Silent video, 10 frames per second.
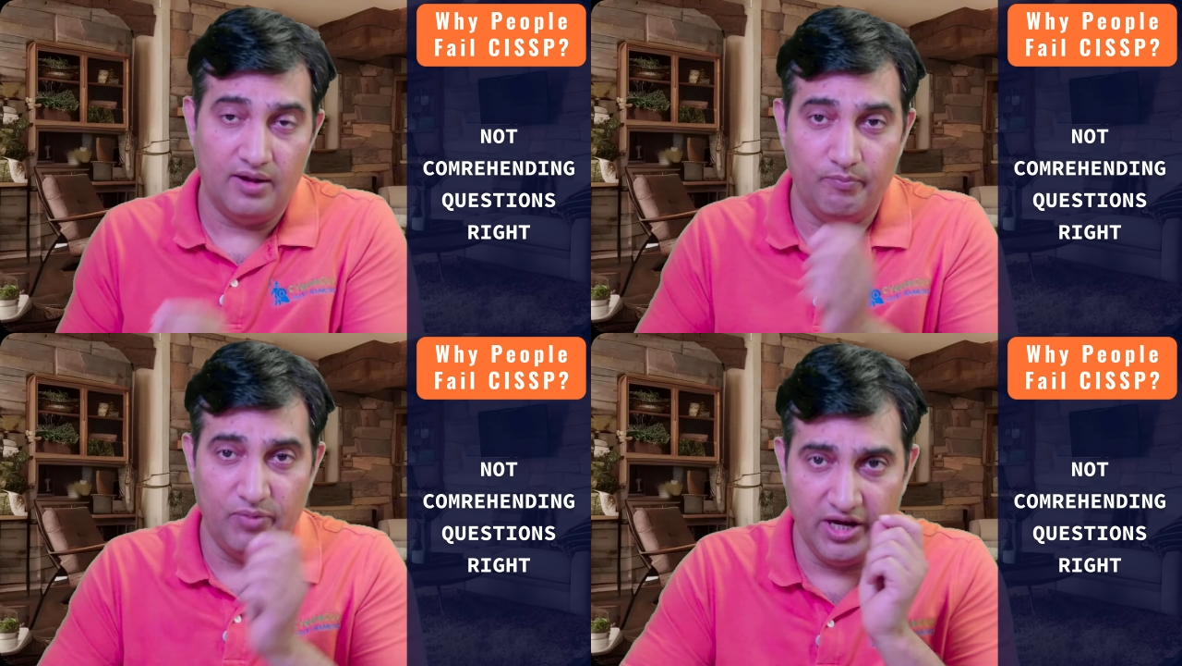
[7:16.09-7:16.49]

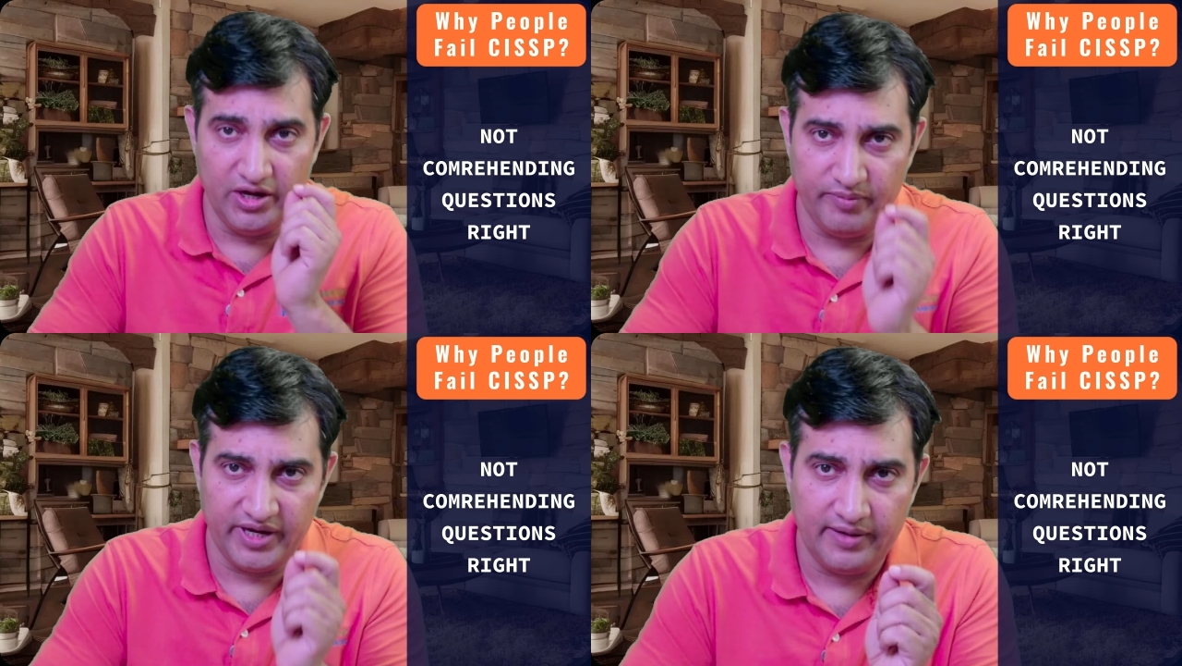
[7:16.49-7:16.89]
Believe
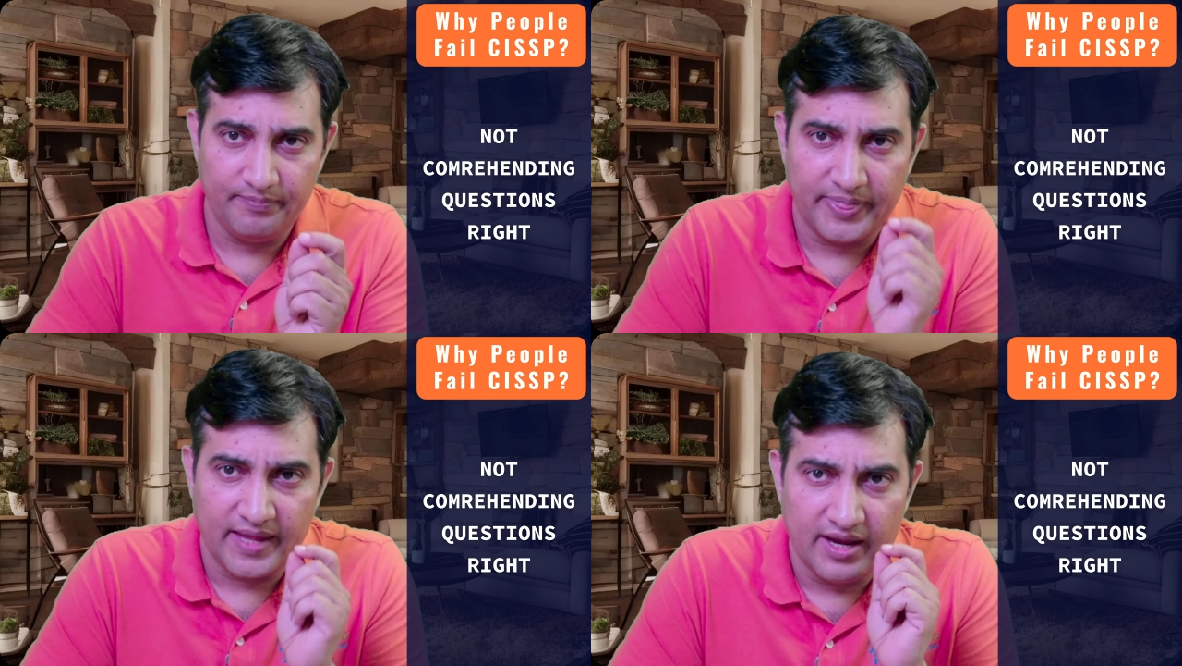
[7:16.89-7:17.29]
me,
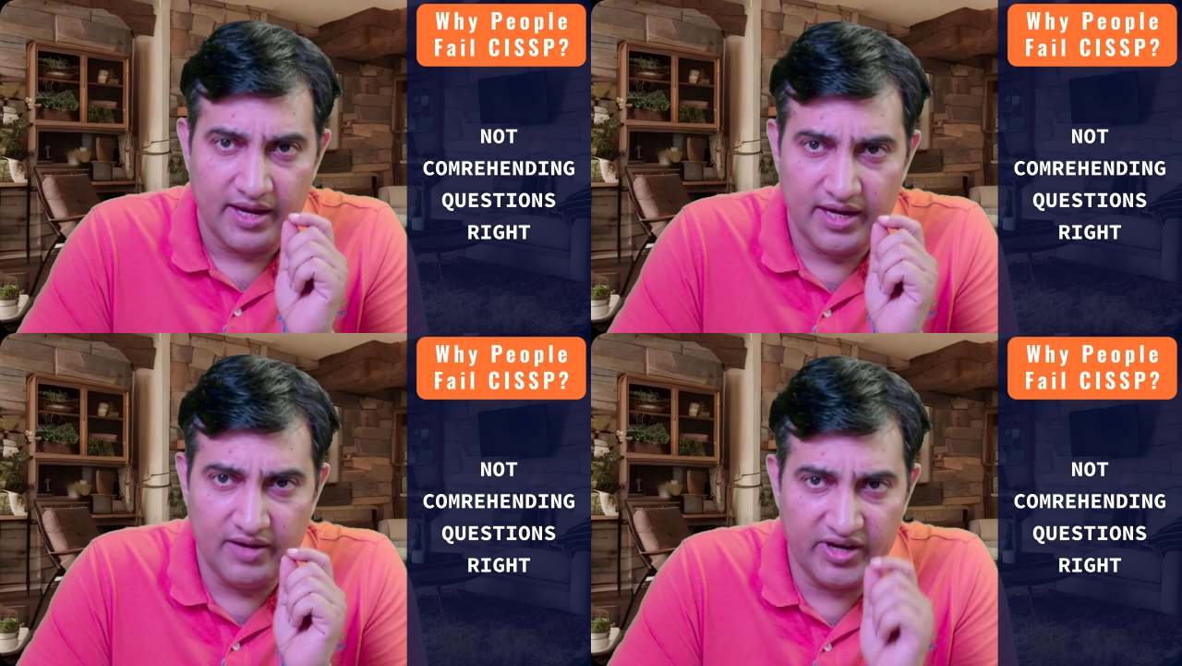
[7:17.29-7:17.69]

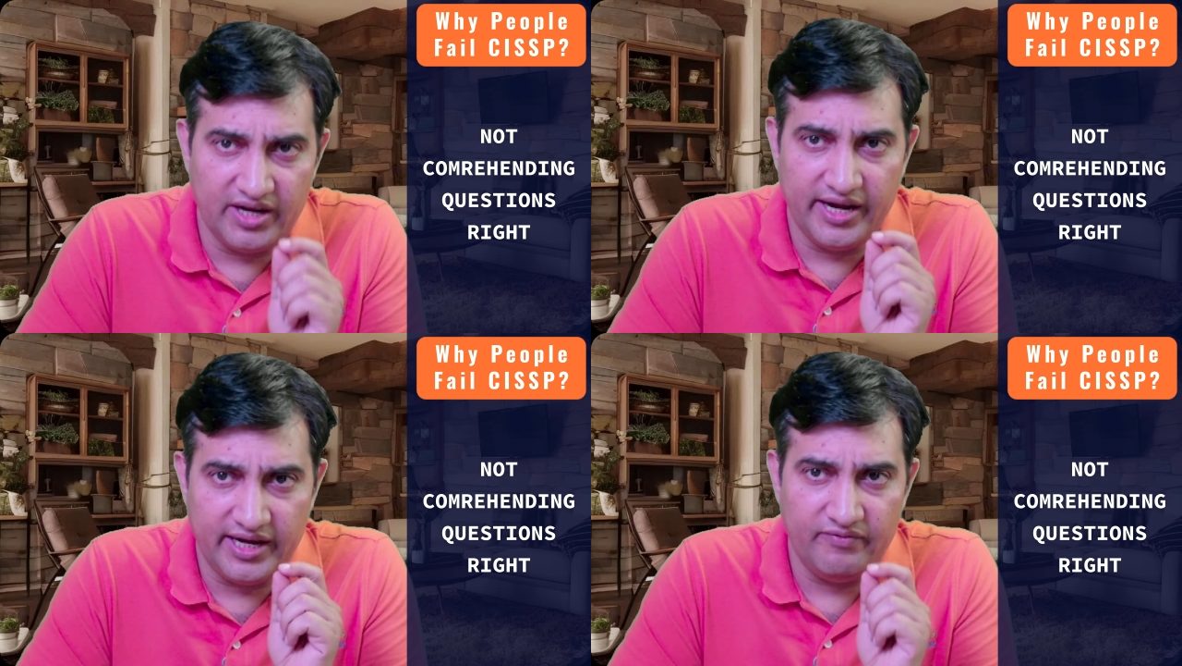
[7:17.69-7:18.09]
even
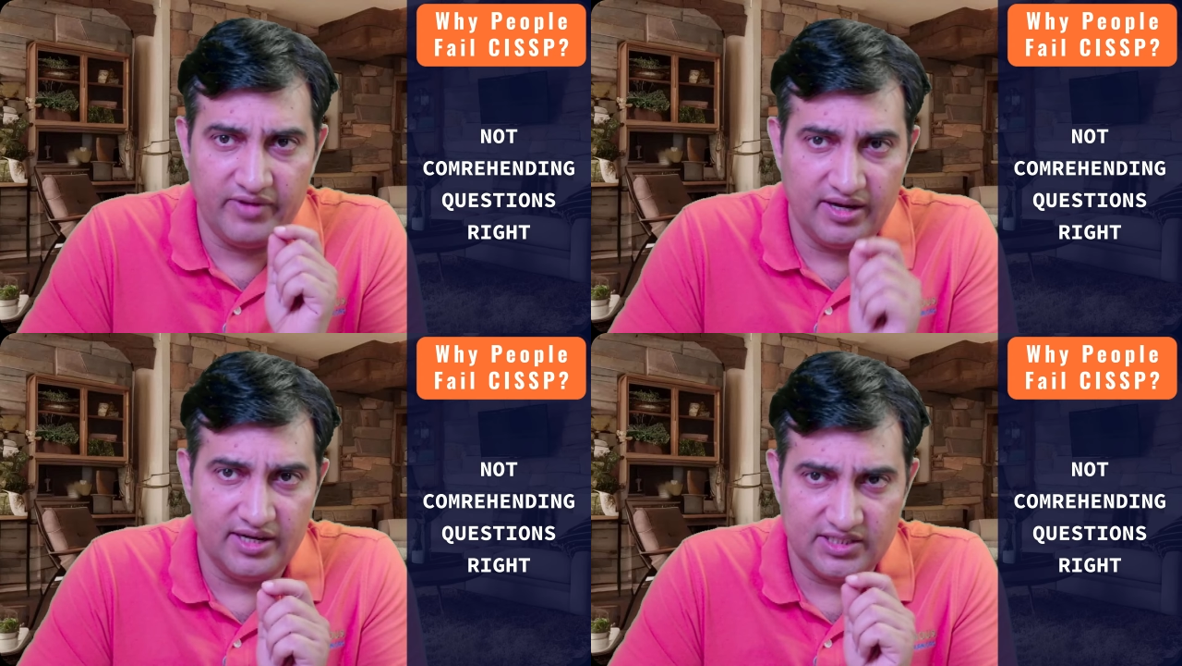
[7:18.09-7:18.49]
native
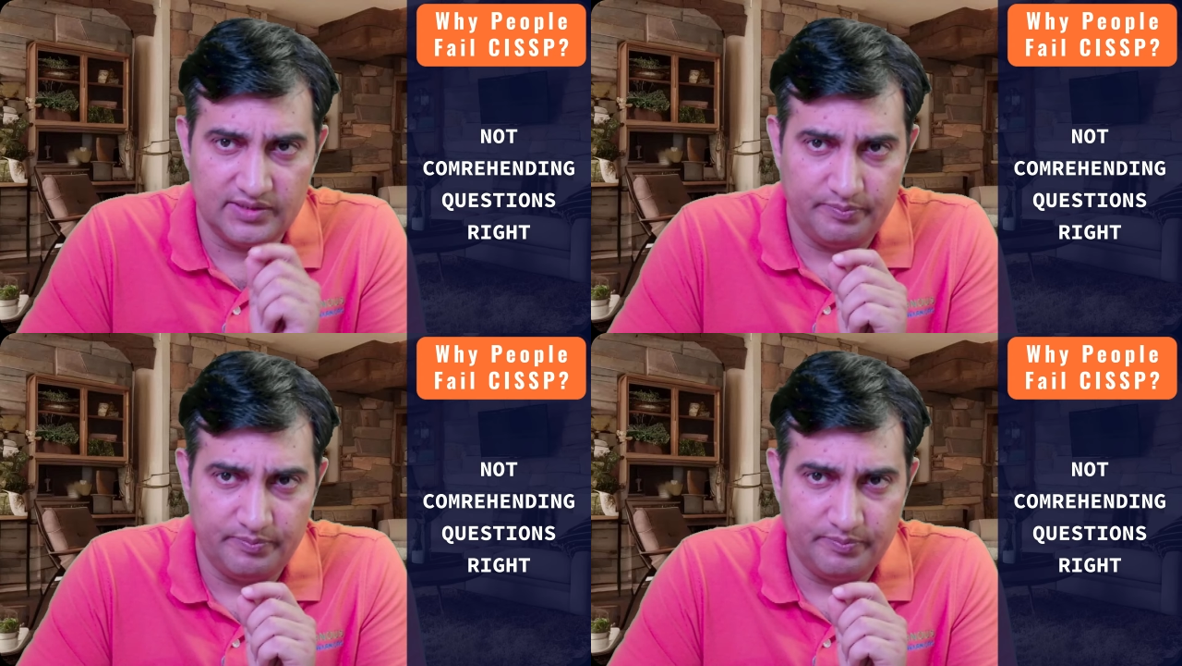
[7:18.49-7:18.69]
English